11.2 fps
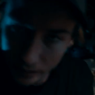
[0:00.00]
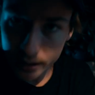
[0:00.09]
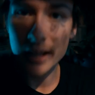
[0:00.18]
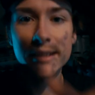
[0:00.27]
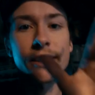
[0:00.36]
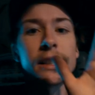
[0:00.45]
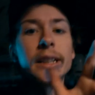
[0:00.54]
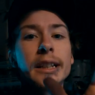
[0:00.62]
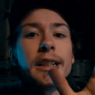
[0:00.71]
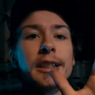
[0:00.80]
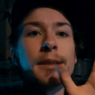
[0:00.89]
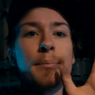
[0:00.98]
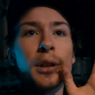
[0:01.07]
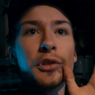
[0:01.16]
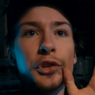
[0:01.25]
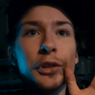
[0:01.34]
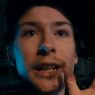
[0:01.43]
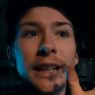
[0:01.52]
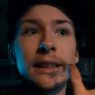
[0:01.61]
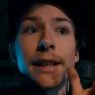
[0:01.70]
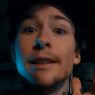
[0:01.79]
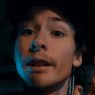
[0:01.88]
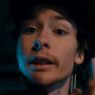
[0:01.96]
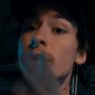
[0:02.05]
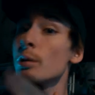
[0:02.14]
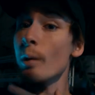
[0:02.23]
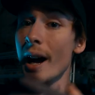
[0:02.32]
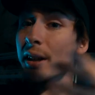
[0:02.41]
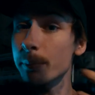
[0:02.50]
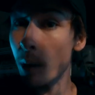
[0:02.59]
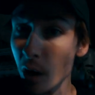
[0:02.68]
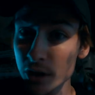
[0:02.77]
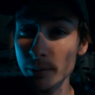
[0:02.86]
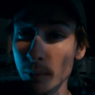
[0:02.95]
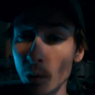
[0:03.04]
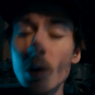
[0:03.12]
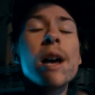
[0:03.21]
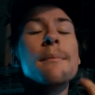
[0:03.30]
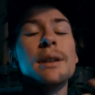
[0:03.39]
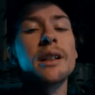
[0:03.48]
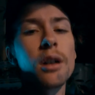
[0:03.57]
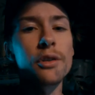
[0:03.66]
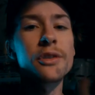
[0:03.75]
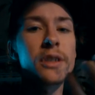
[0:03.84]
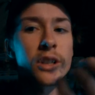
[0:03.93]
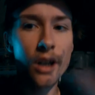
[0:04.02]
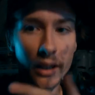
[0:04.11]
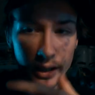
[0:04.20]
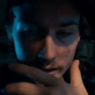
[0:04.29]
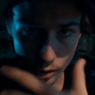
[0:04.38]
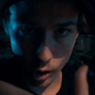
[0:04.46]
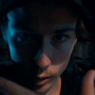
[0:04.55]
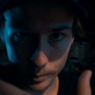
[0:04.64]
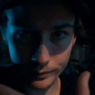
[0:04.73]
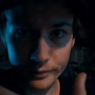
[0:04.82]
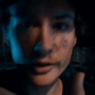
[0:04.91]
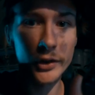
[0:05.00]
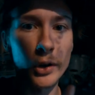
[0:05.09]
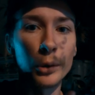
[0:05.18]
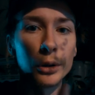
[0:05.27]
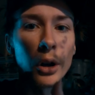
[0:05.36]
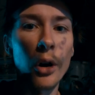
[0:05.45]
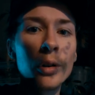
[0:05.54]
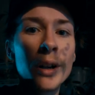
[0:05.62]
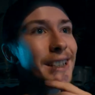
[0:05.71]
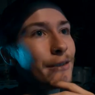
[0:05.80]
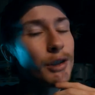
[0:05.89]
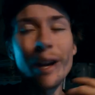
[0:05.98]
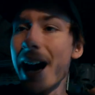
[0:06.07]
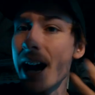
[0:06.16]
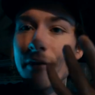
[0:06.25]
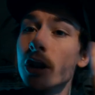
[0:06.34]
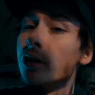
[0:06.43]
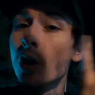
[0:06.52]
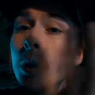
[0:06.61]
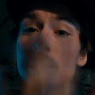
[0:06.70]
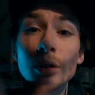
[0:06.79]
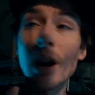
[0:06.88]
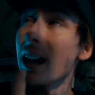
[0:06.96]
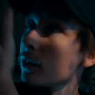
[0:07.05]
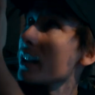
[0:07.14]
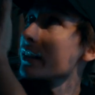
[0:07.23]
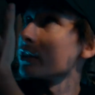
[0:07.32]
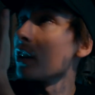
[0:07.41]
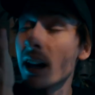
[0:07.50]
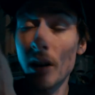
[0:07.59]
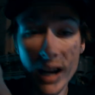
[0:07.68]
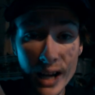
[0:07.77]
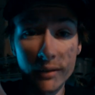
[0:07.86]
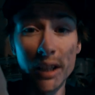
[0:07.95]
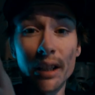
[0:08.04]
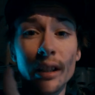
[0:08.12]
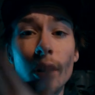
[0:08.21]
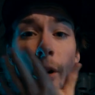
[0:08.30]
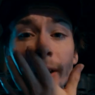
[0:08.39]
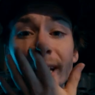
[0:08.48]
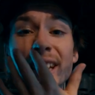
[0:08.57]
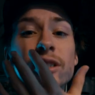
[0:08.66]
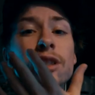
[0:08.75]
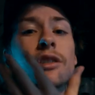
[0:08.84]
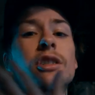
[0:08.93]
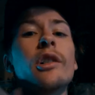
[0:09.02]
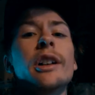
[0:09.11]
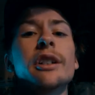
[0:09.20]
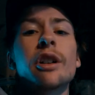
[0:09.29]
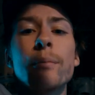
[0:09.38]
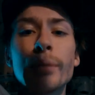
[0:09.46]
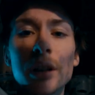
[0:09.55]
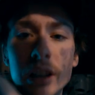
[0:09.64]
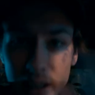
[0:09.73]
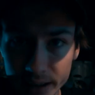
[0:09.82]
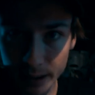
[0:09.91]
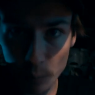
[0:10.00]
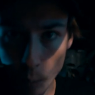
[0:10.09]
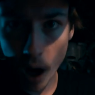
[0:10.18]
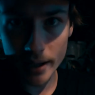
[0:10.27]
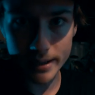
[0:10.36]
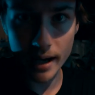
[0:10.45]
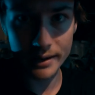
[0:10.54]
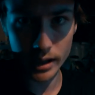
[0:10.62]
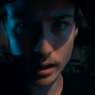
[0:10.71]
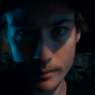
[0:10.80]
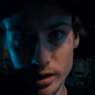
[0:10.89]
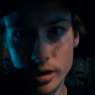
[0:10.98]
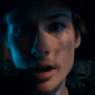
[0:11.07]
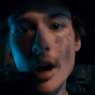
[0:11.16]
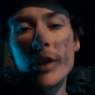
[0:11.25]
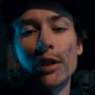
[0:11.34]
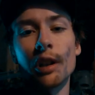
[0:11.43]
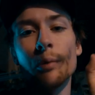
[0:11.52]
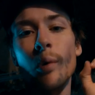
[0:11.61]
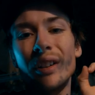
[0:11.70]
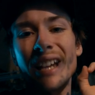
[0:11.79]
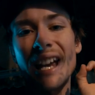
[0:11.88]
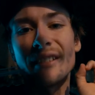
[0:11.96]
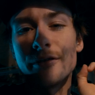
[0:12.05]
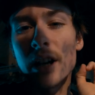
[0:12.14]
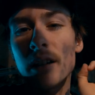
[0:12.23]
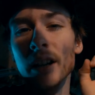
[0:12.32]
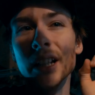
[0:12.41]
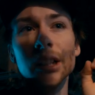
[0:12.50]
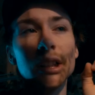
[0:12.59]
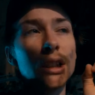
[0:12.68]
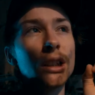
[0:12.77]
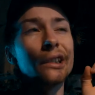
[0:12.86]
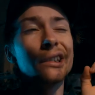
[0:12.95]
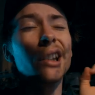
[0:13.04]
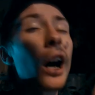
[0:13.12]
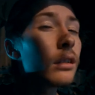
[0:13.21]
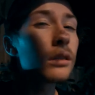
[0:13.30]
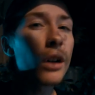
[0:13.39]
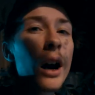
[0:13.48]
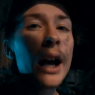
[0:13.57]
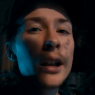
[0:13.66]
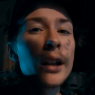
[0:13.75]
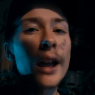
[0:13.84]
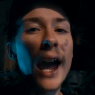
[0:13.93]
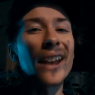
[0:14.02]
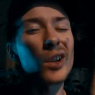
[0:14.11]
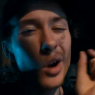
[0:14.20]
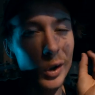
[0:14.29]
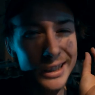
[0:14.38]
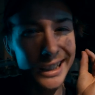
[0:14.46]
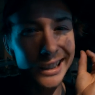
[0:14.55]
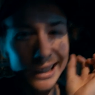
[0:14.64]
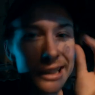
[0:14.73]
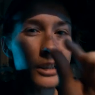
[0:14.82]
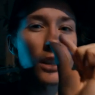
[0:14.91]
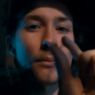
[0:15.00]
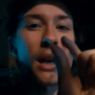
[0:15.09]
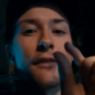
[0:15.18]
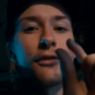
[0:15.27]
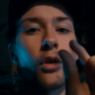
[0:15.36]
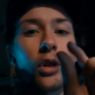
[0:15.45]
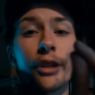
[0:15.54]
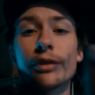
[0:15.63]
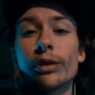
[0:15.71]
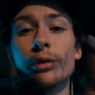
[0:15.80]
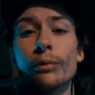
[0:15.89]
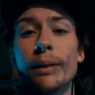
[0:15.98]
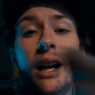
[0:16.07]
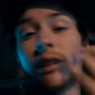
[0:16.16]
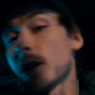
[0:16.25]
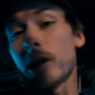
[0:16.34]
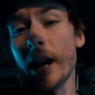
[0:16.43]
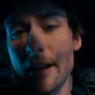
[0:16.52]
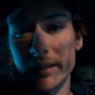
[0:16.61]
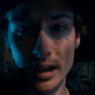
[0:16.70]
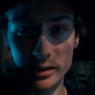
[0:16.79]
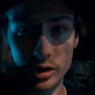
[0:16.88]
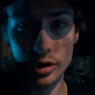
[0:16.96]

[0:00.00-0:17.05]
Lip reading: Yes, it is, but you need as little as possible because the shutter is open for so long. If you have a normal light like the light I have here on, it's just going to completely white out the image. So you want a very dull light and only a little amount for it to be able to create such